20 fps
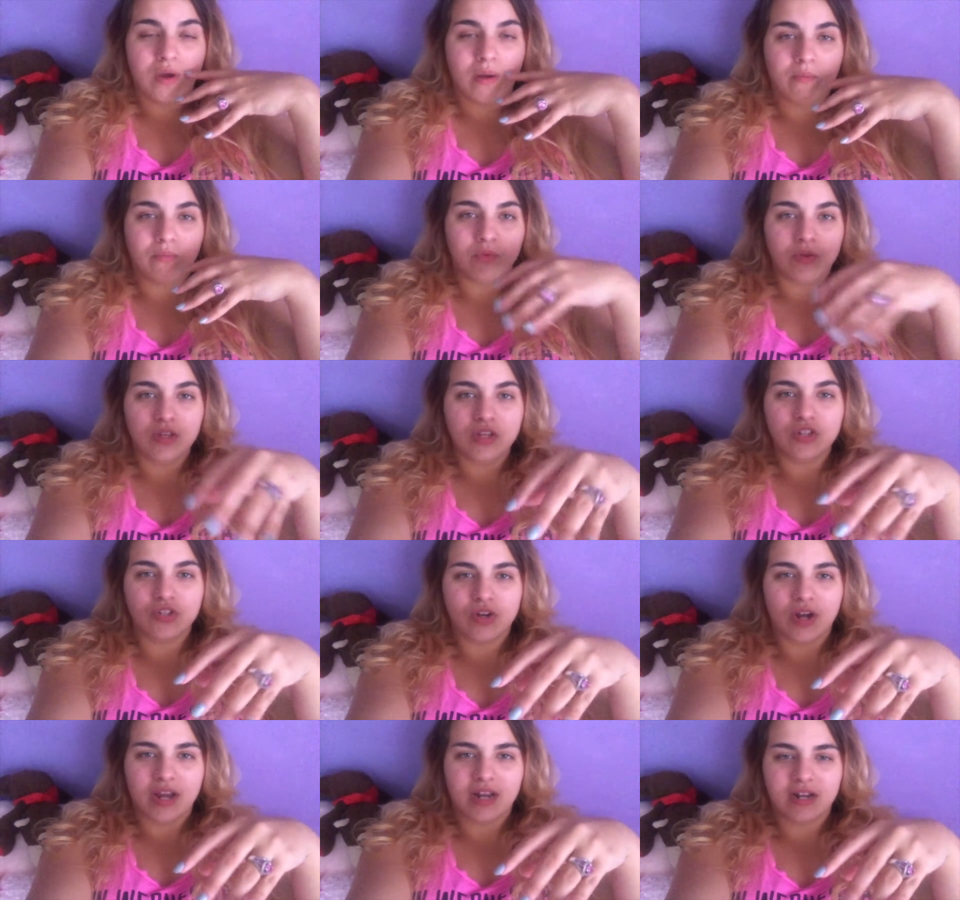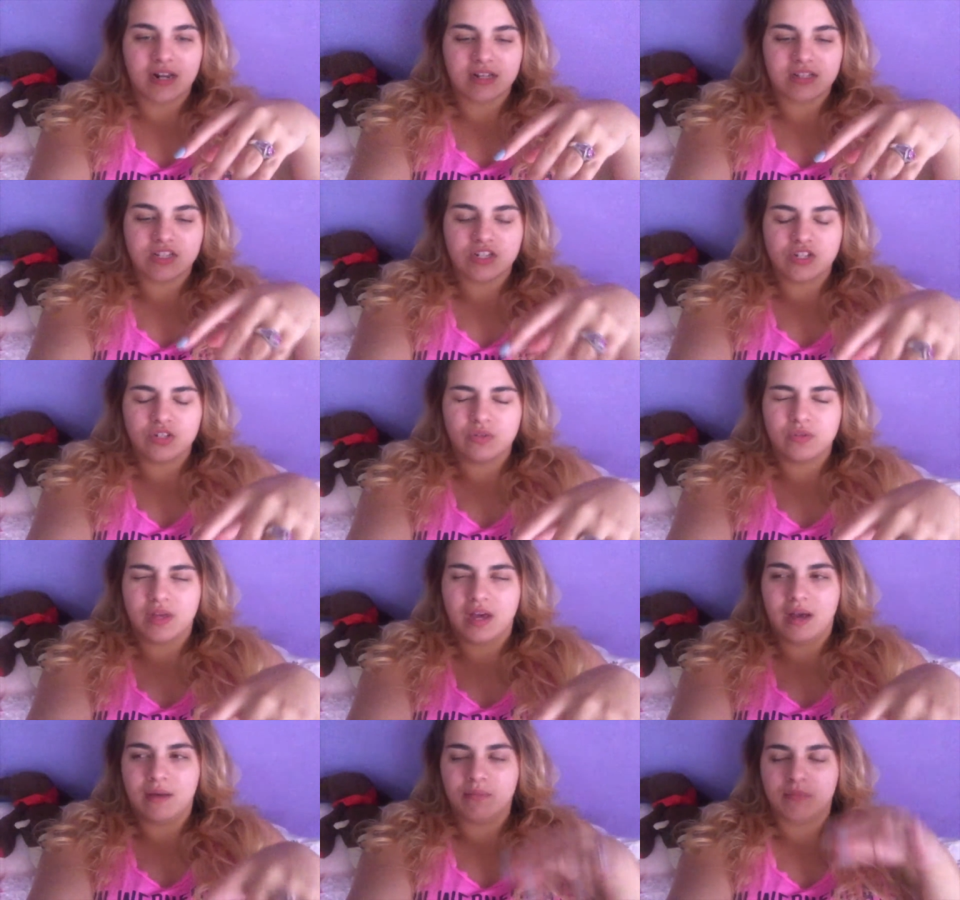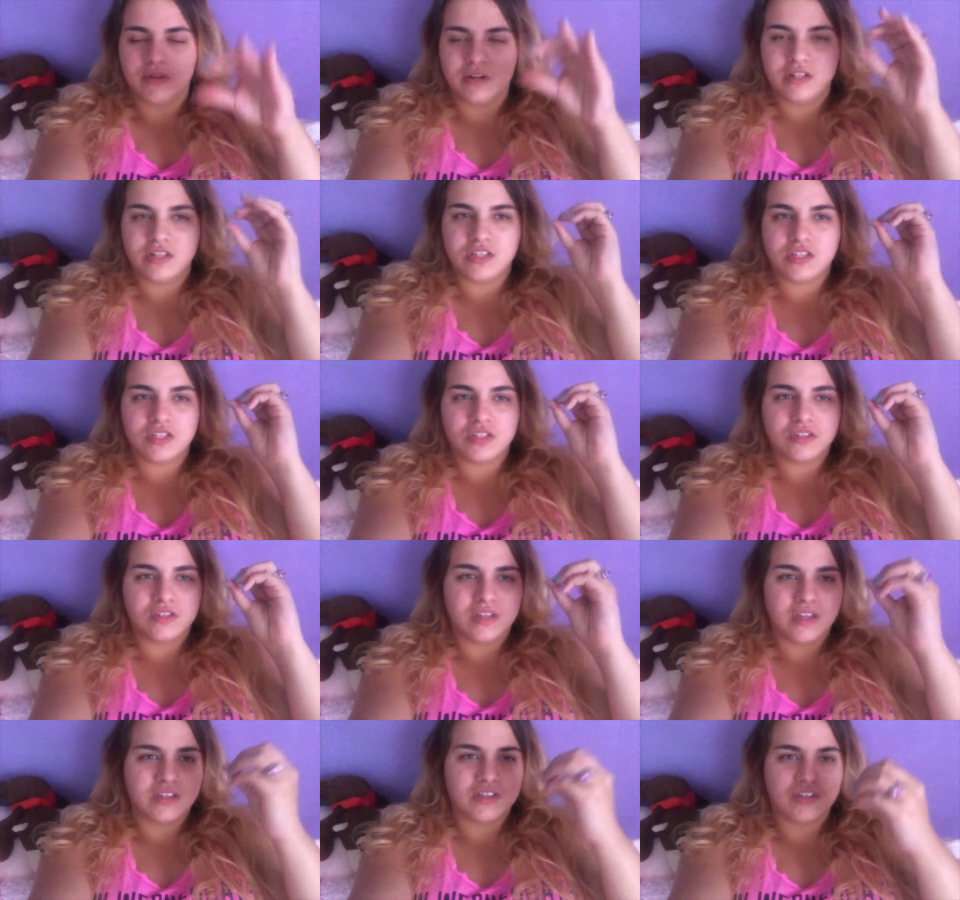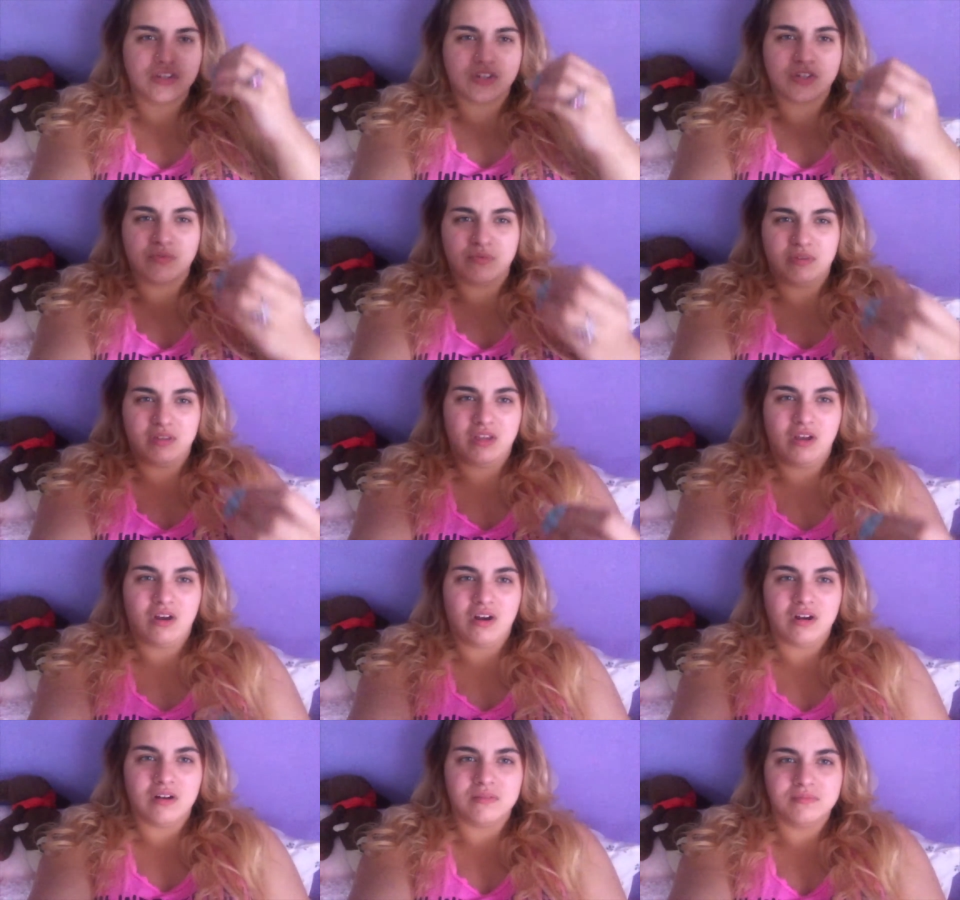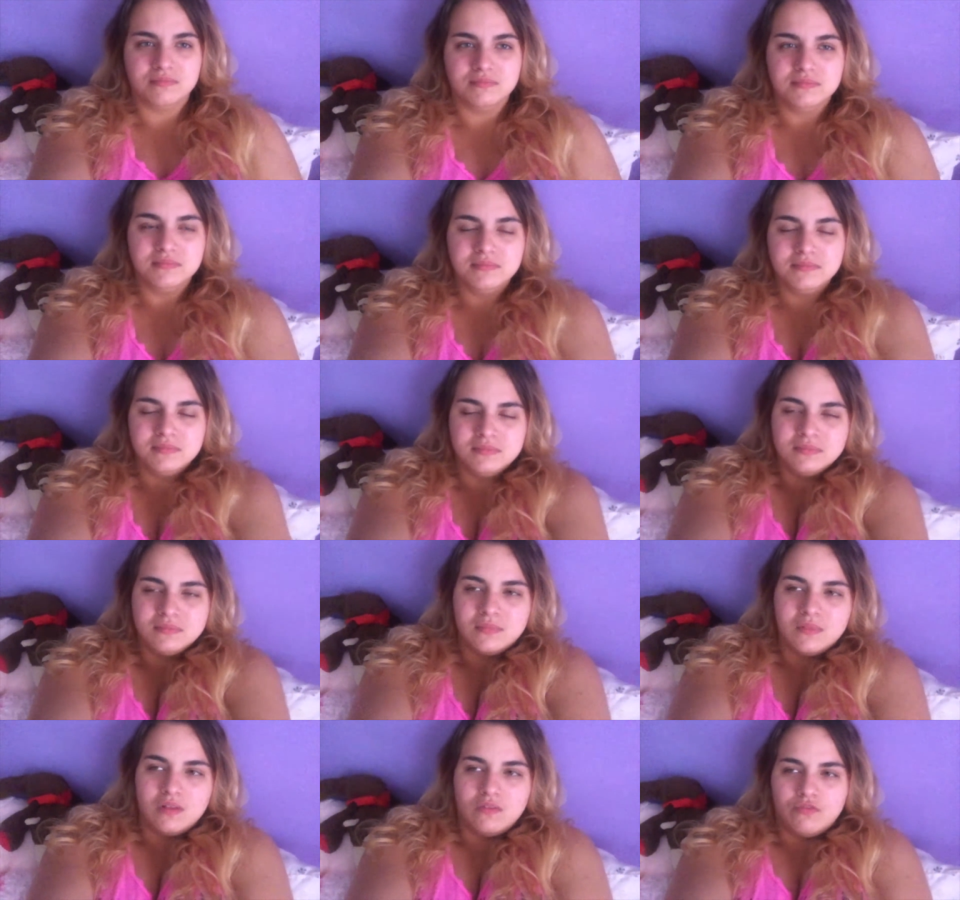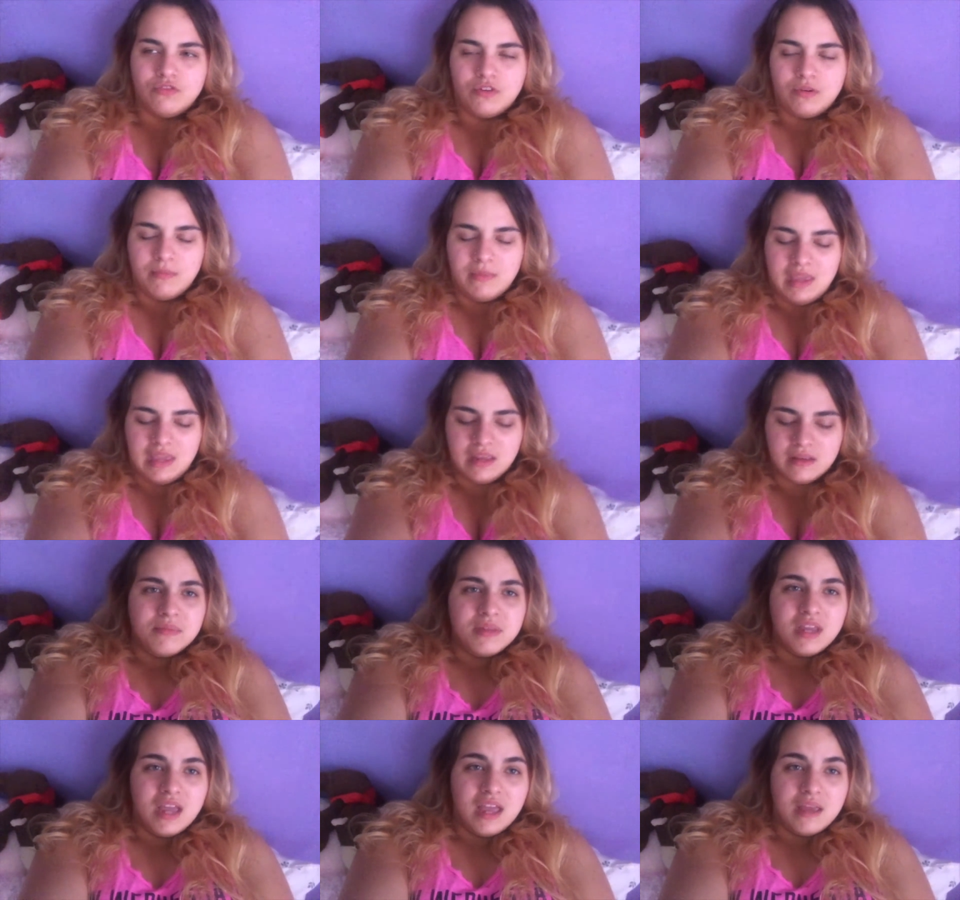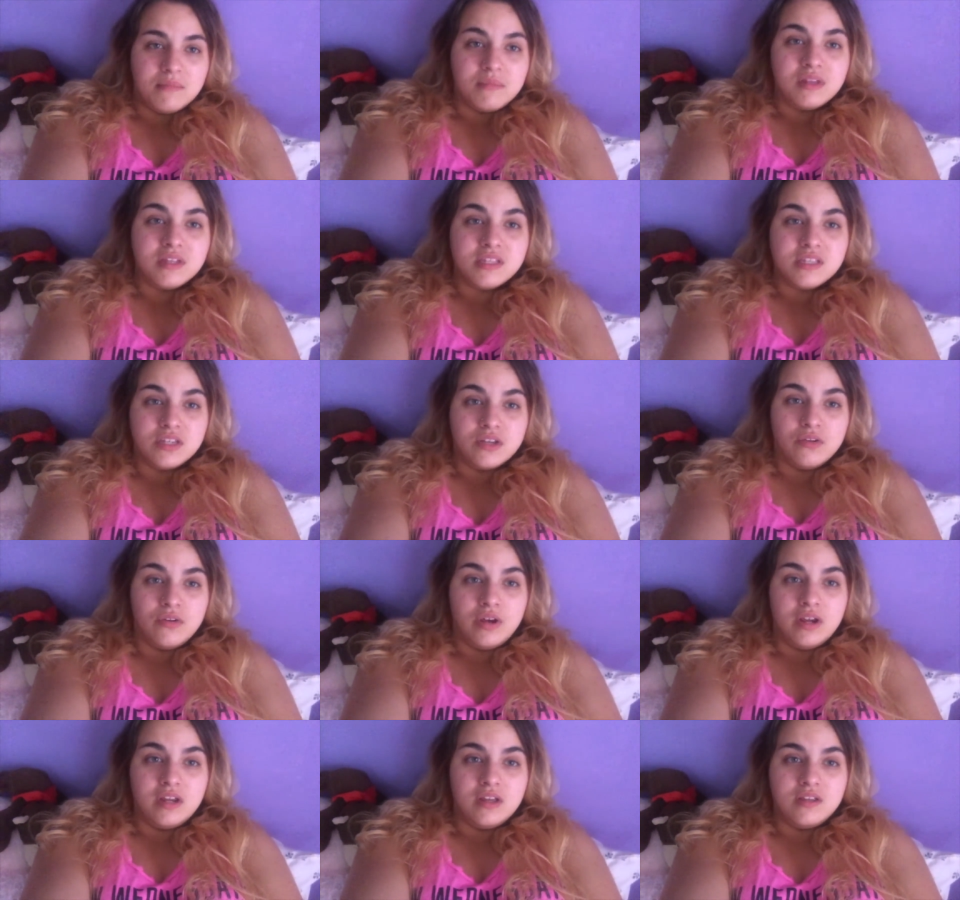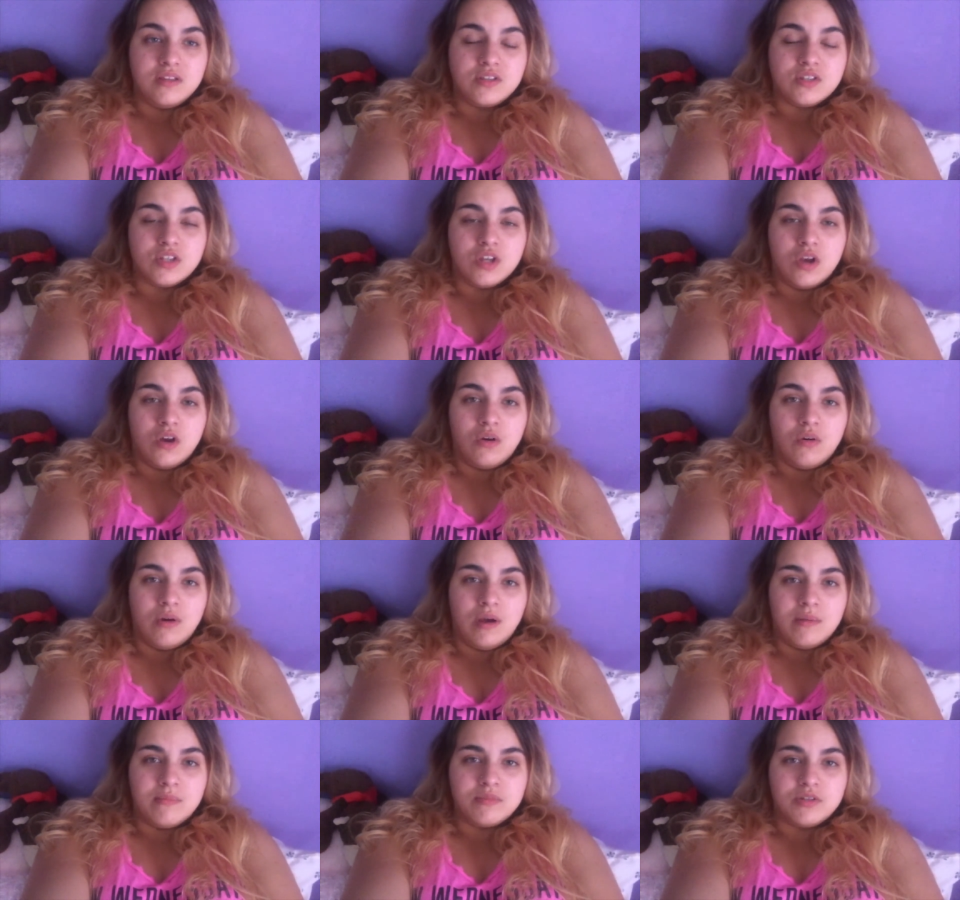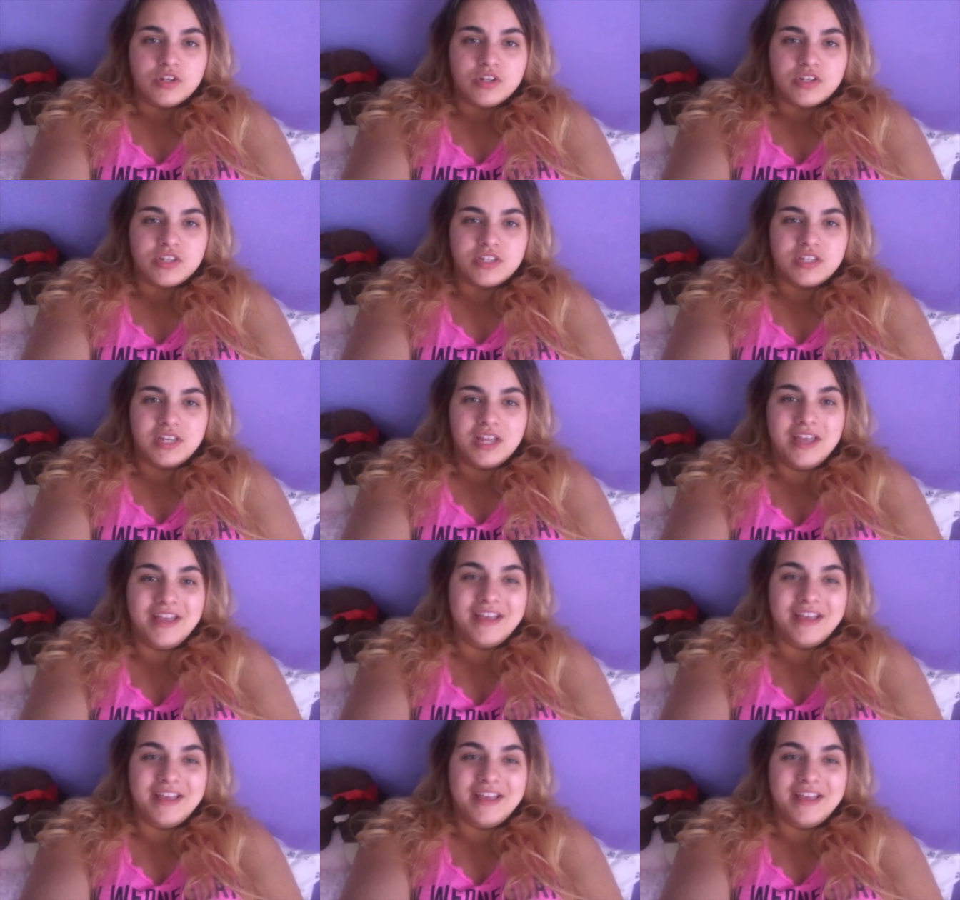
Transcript: I'm really trying not to do that, but it's it's just really hard for me. Something I am considering, so I'm just